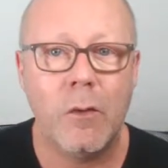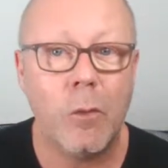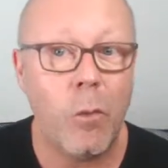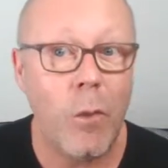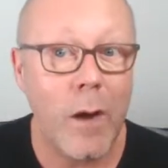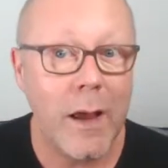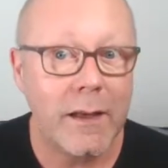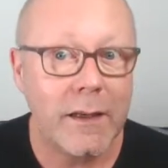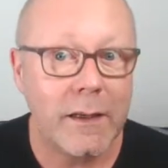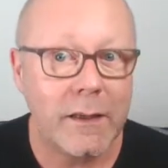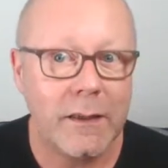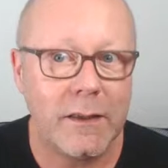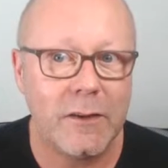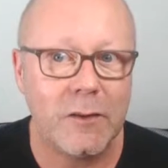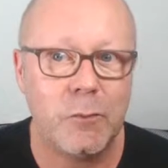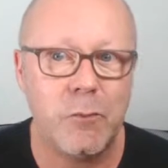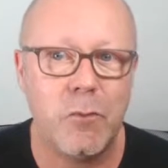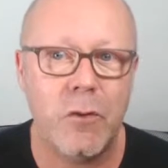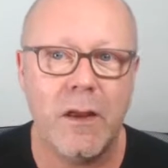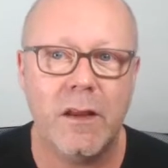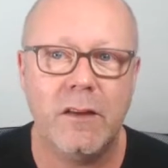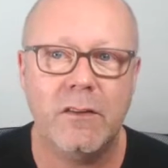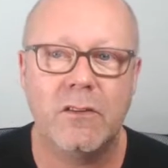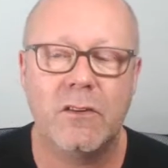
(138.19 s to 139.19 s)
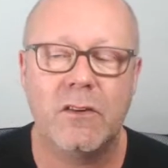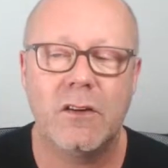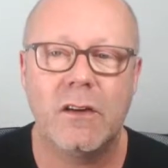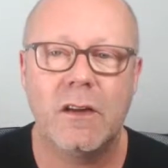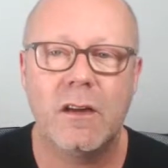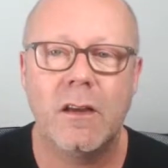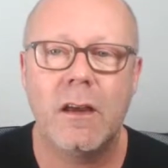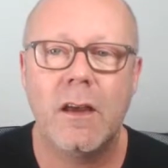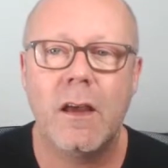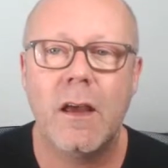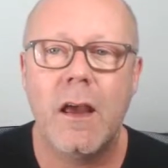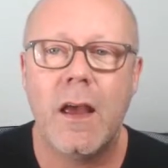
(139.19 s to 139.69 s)
when it is pressed,
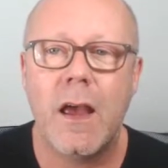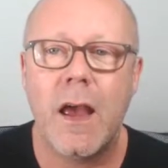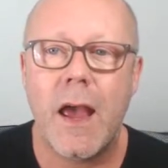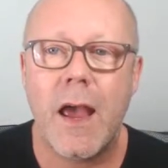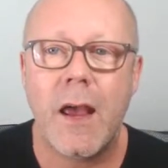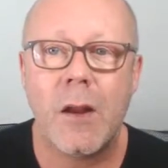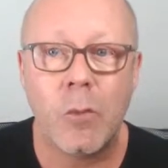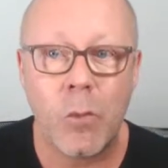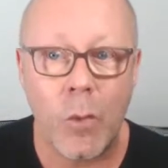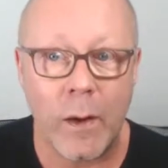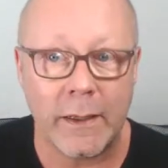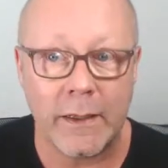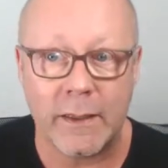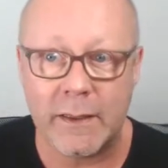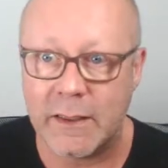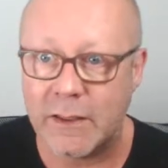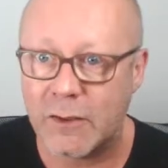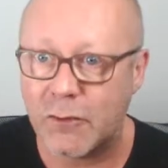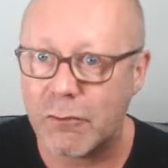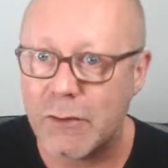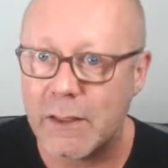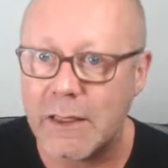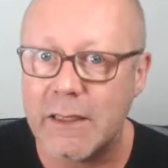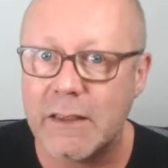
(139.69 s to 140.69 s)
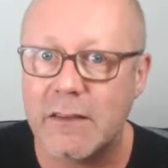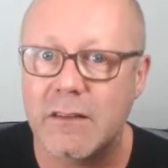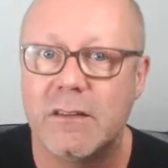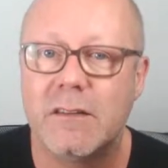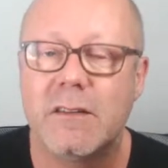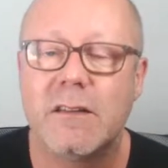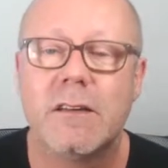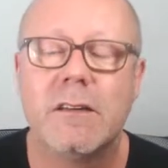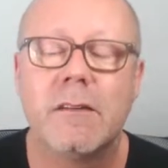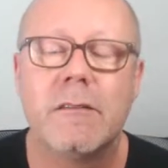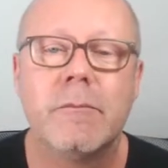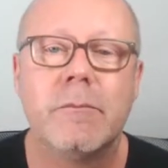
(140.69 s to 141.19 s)
and when it is
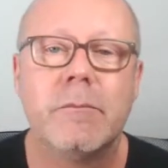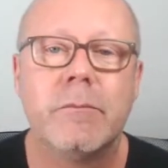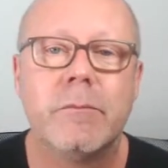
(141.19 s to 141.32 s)
released.